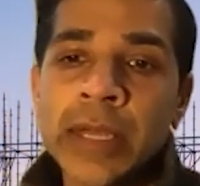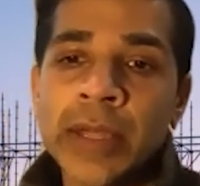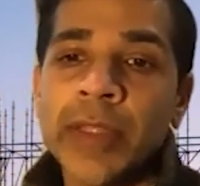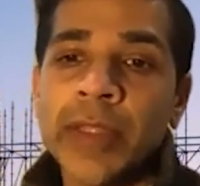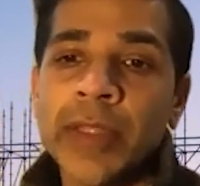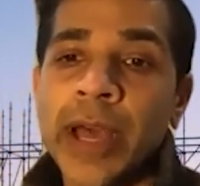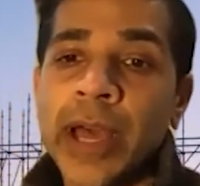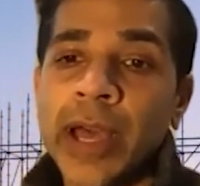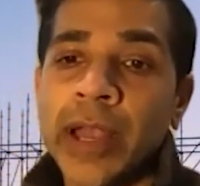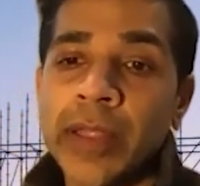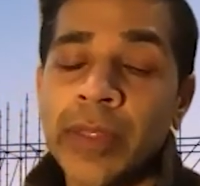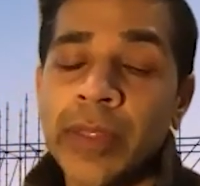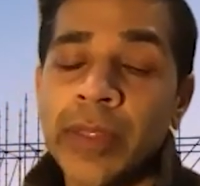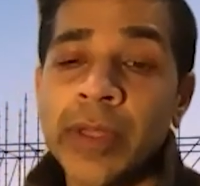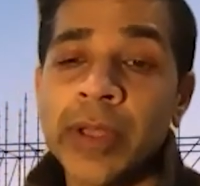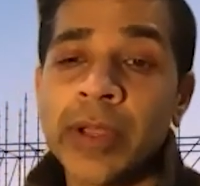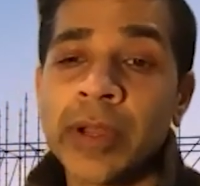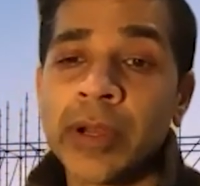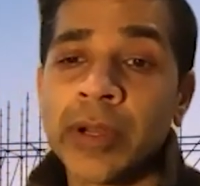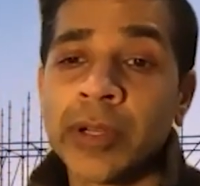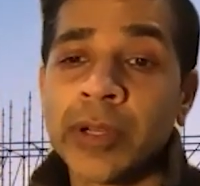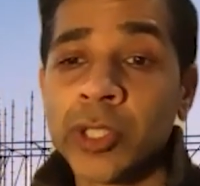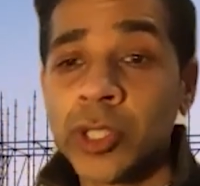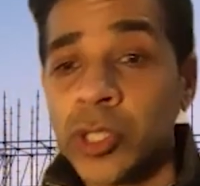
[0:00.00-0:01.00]
that
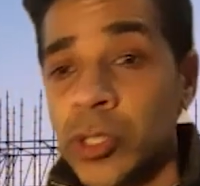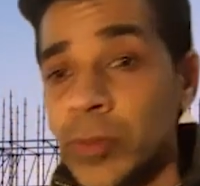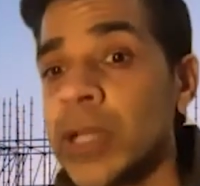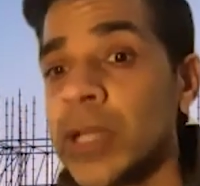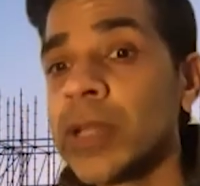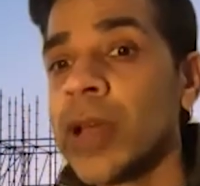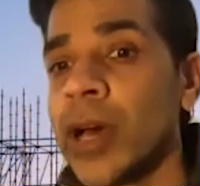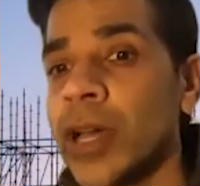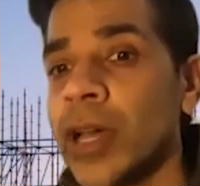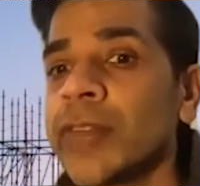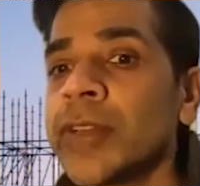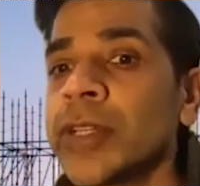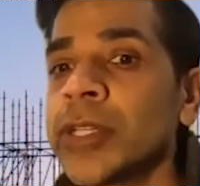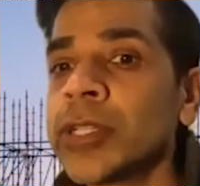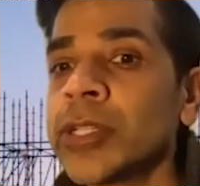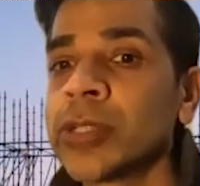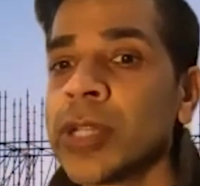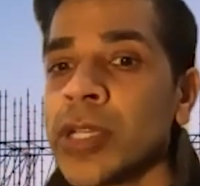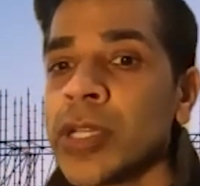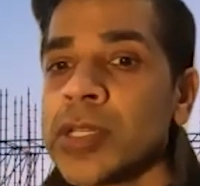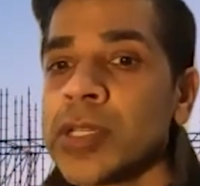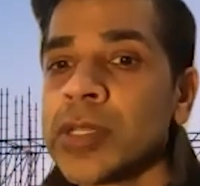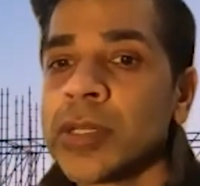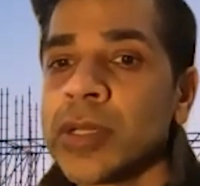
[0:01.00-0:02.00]
there should be a lot of
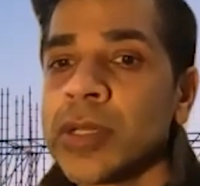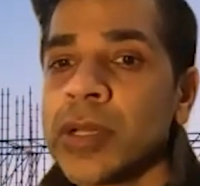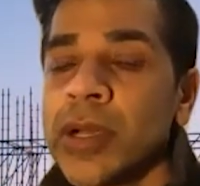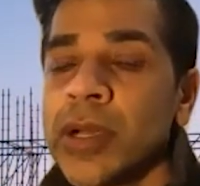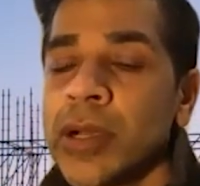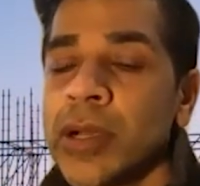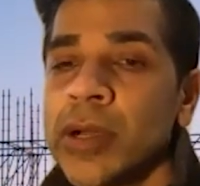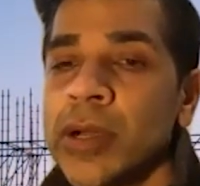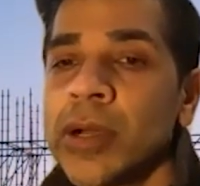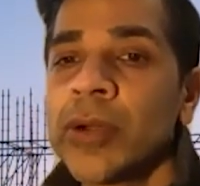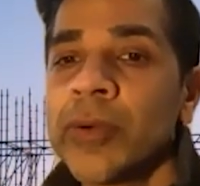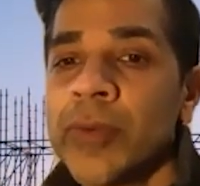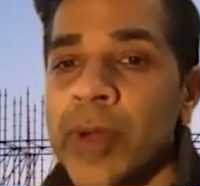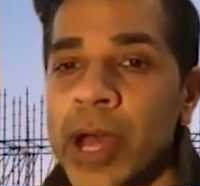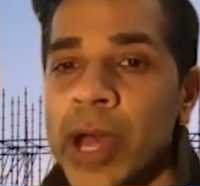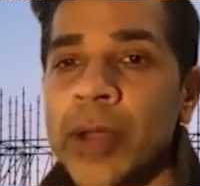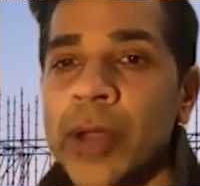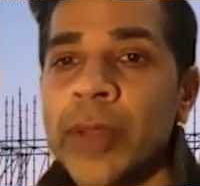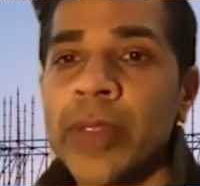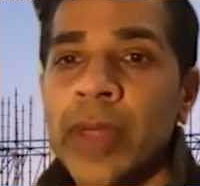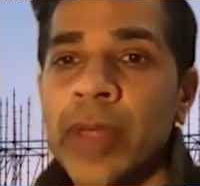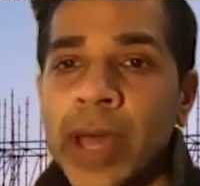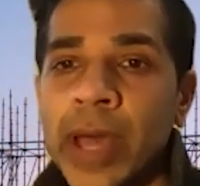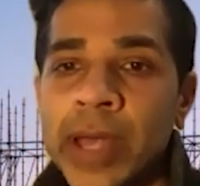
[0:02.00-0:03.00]
interest
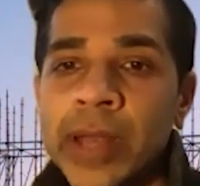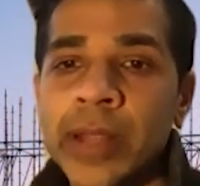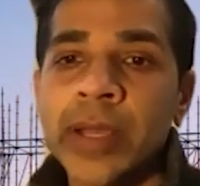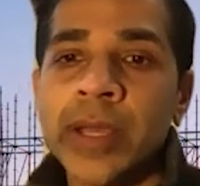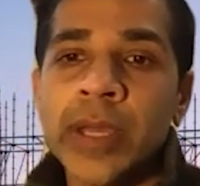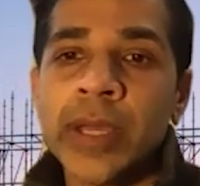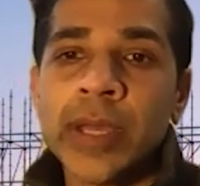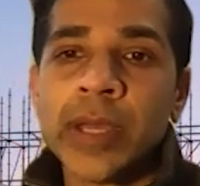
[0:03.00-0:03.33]
around that